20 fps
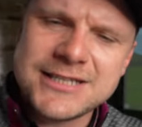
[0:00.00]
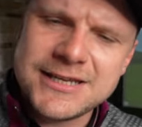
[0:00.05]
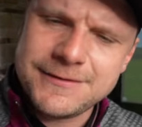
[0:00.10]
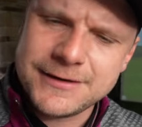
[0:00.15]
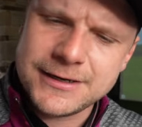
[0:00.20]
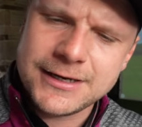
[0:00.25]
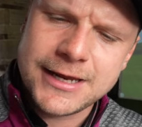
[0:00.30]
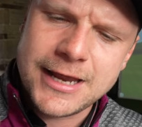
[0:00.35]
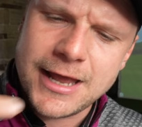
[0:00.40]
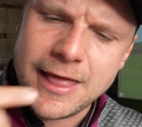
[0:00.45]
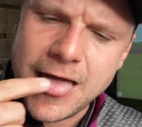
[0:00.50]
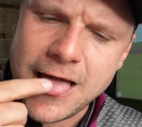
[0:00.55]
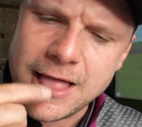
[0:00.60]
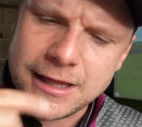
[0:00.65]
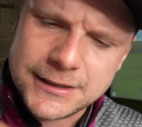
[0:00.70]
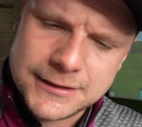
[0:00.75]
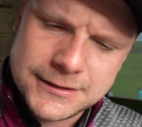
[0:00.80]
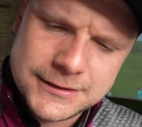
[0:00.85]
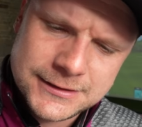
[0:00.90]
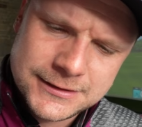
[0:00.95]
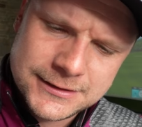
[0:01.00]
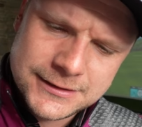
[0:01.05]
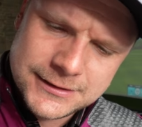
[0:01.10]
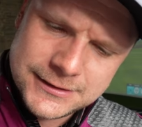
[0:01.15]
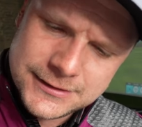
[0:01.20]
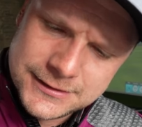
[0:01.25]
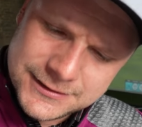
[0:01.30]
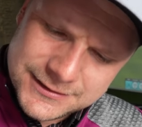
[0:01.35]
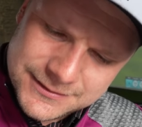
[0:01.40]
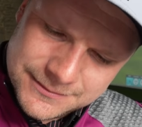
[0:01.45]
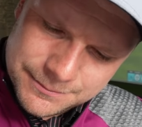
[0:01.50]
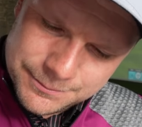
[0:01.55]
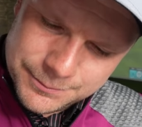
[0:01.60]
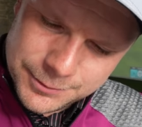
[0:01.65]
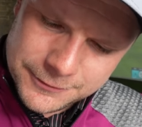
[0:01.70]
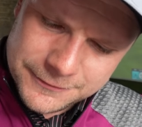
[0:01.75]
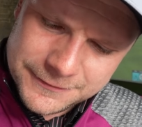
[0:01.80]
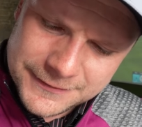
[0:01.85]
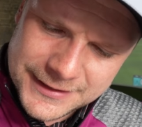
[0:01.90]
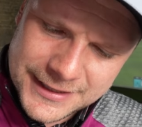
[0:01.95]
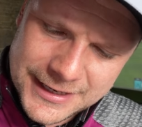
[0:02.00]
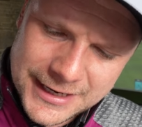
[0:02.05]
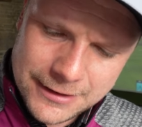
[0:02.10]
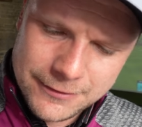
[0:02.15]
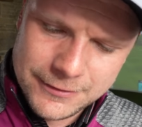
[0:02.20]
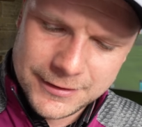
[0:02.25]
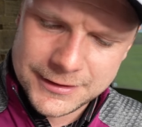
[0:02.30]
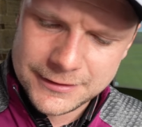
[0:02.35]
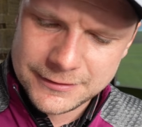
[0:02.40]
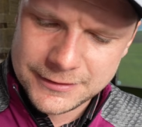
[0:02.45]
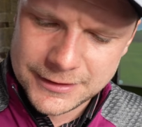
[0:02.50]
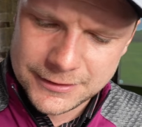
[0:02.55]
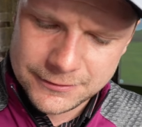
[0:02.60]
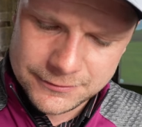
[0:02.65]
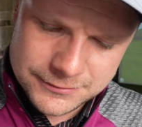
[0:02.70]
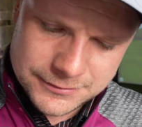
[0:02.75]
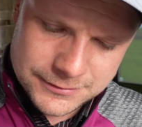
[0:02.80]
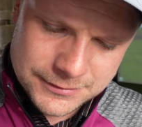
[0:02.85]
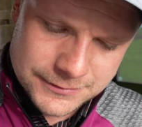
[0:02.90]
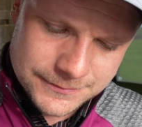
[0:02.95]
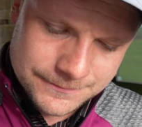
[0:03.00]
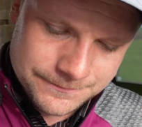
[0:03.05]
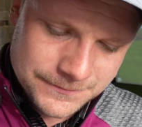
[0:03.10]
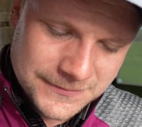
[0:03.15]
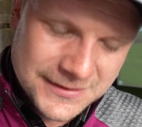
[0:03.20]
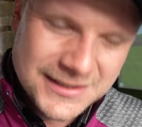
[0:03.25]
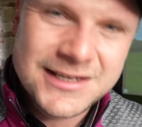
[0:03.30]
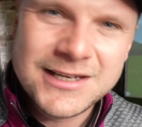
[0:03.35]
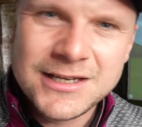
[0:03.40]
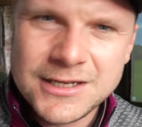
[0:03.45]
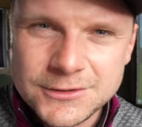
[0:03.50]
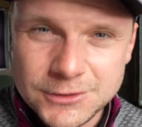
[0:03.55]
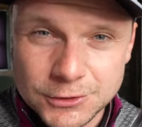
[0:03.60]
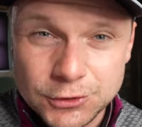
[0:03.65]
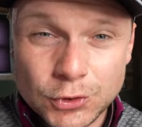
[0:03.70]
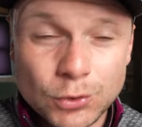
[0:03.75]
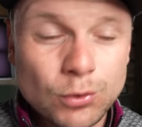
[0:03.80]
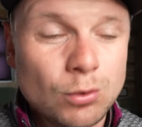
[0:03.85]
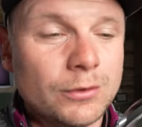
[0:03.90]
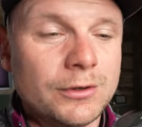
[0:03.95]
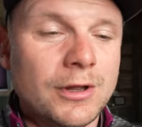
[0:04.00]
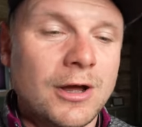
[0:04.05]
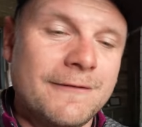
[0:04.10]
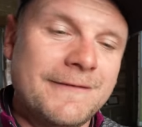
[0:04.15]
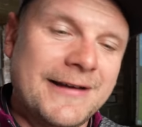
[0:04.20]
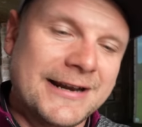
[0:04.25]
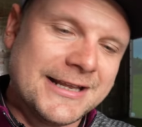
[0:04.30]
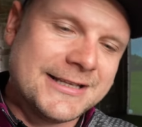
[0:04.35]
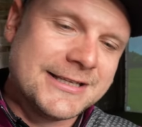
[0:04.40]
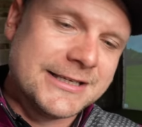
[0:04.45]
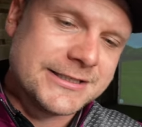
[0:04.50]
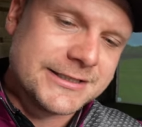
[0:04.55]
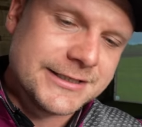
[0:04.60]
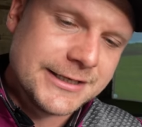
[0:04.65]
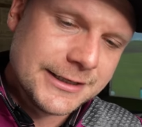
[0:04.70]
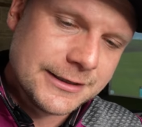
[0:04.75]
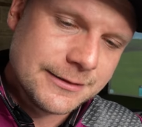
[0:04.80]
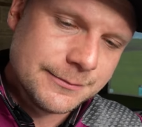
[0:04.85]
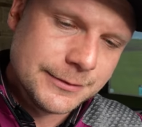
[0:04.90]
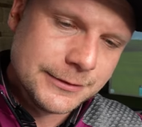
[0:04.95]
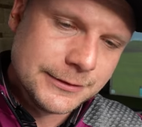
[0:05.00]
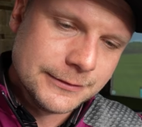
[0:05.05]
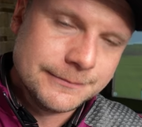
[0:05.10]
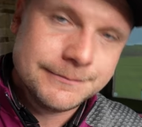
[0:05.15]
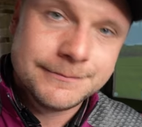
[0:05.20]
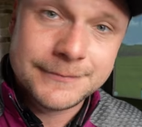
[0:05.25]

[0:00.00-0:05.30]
see if I can get that buffed out. I don't know. It's a tool, not a vanity stick, but